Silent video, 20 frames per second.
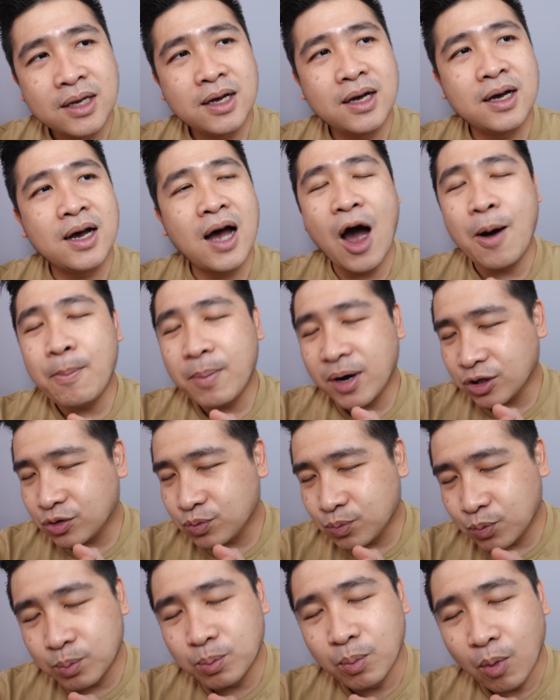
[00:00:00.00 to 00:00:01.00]
How much
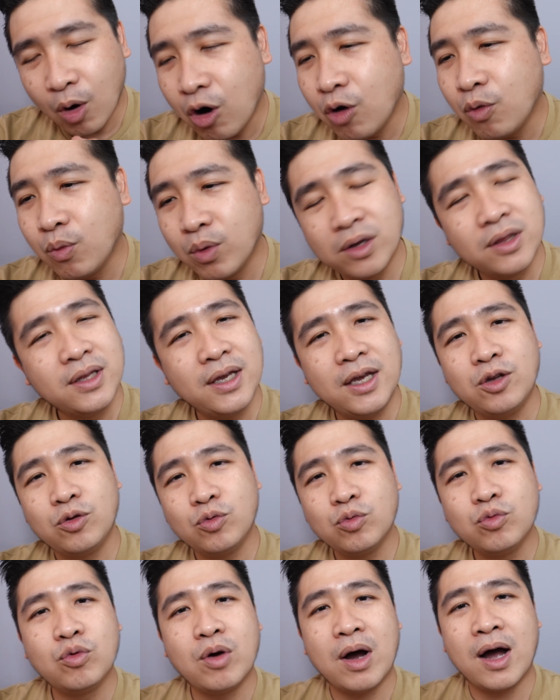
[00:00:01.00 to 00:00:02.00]
more will they
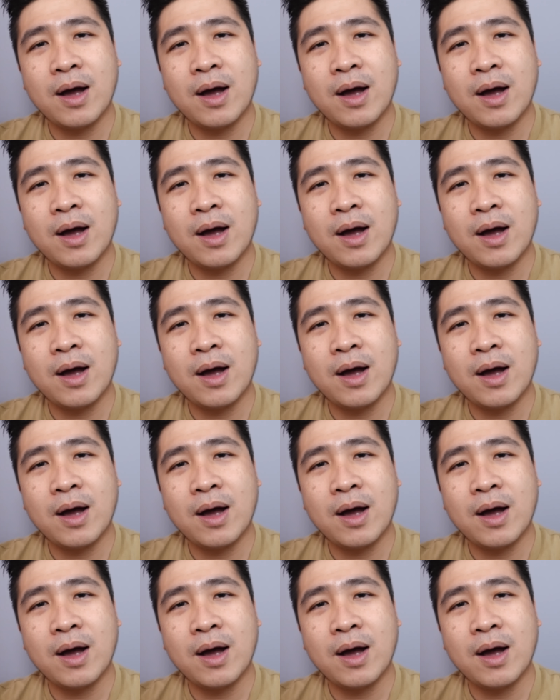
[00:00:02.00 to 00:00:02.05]
do?